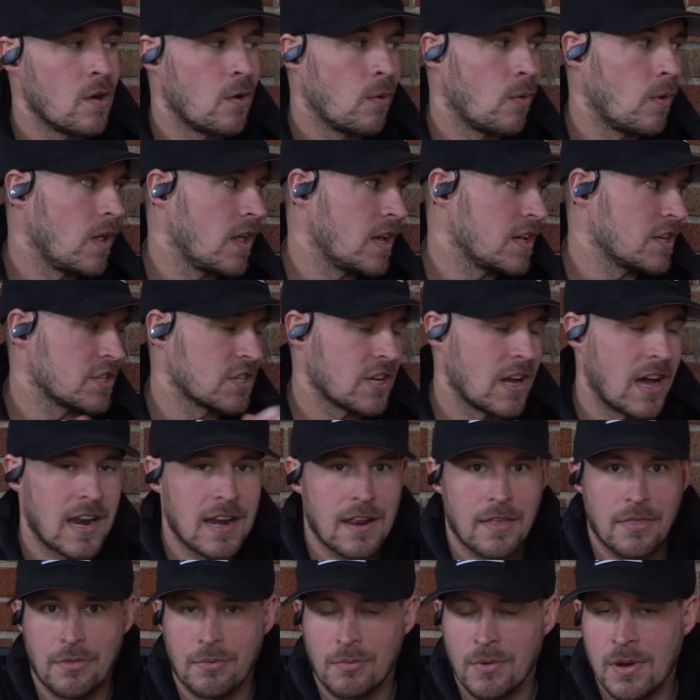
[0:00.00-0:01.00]
well, I shot
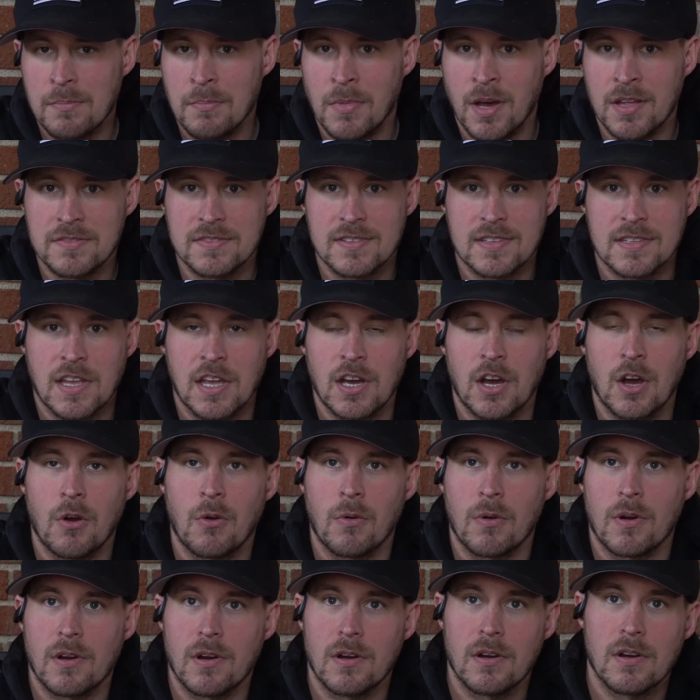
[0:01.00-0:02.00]
it 3 months ago,
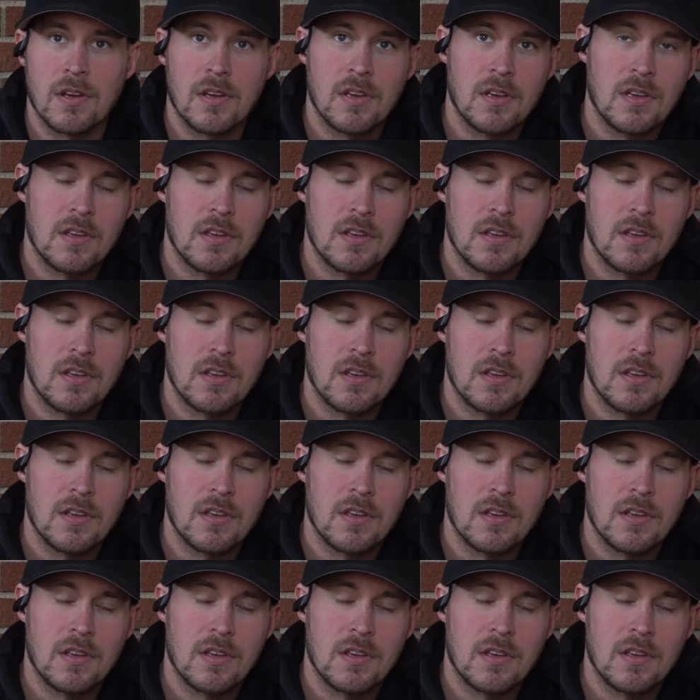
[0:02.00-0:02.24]
or,